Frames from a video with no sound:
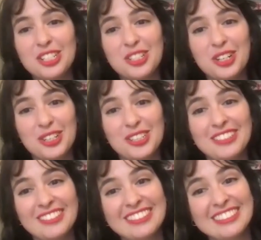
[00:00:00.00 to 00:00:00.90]
to
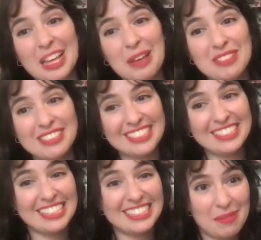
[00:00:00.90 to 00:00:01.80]
turn lemons
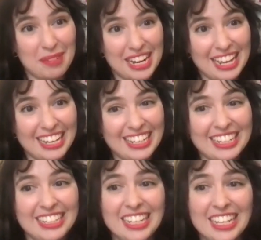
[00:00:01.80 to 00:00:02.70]
into lemonade
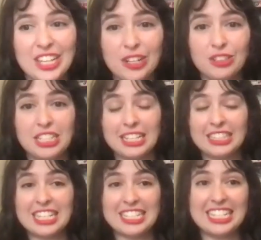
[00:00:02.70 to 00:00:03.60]
and, you know, take
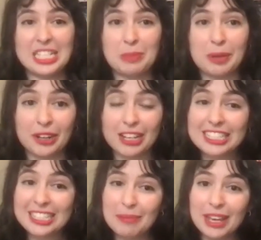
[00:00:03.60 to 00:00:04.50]
this
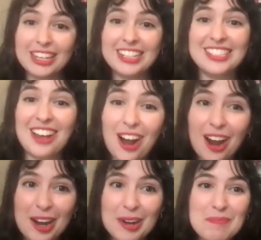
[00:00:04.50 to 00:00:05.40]
experience and make it into
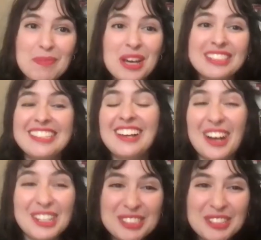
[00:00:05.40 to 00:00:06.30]
art. But
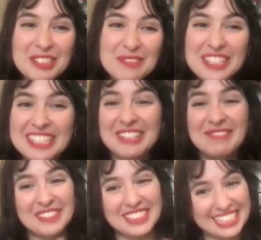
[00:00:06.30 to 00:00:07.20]
also, to be
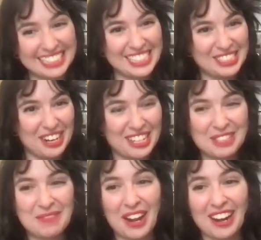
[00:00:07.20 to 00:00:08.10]
completely
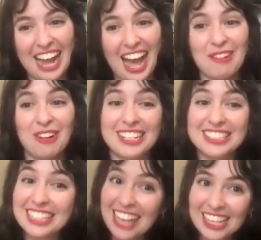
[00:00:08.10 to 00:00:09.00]
transparent, I
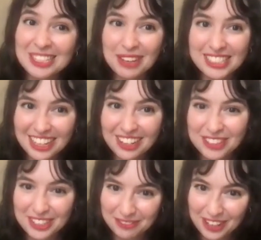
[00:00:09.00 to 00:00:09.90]
wanted to cast myself
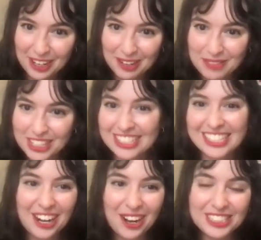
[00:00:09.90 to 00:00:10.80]
in a film because,
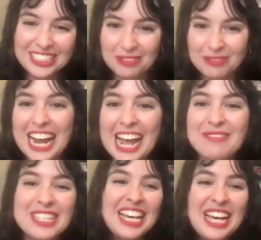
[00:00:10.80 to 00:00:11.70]
you know,
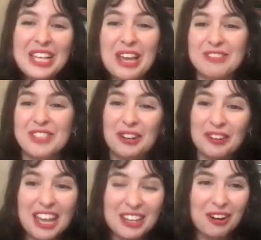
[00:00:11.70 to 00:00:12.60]
sometimes you have to
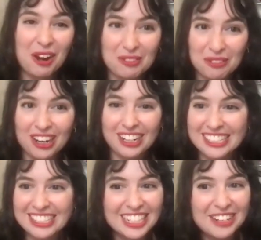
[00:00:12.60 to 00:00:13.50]
create your own work
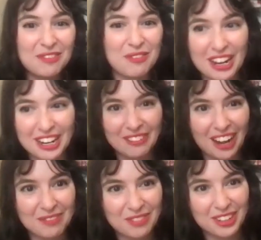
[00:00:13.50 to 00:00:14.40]
instead of waiting
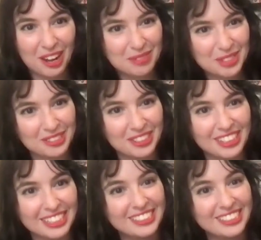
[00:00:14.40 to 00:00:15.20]
around for an opportunity.